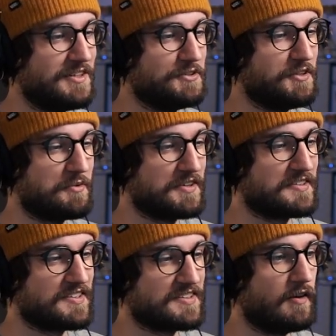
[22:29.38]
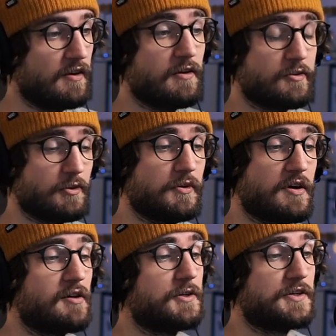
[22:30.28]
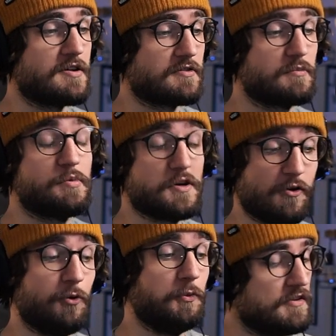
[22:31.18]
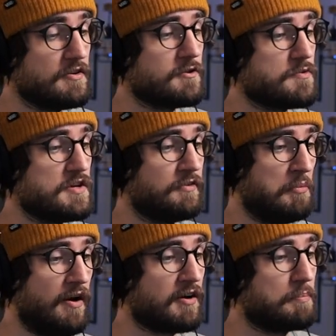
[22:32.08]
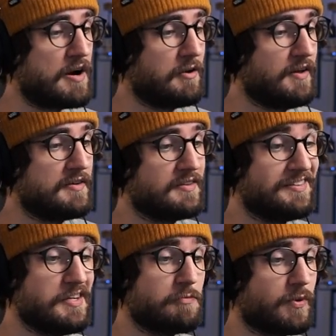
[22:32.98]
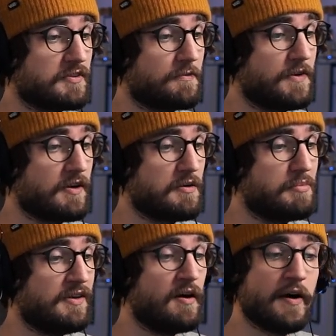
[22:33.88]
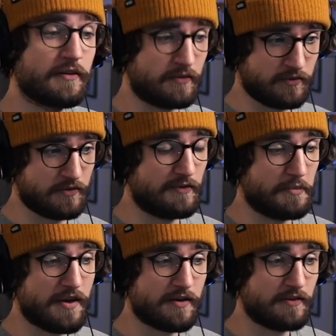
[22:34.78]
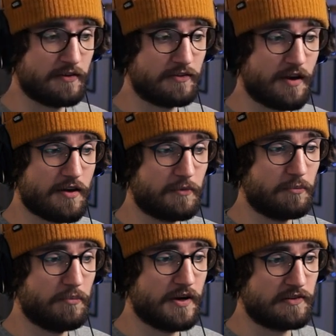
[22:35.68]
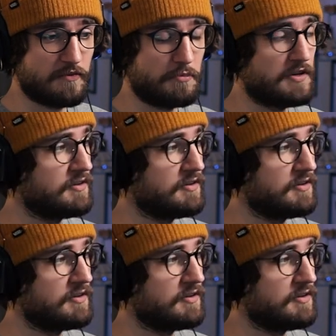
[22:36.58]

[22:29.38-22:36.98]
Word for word: was interesting. And also the color change. Pretty cool. Yo, Evil Mark, Paralyzing Eve was fucking bananas. Man, that must have been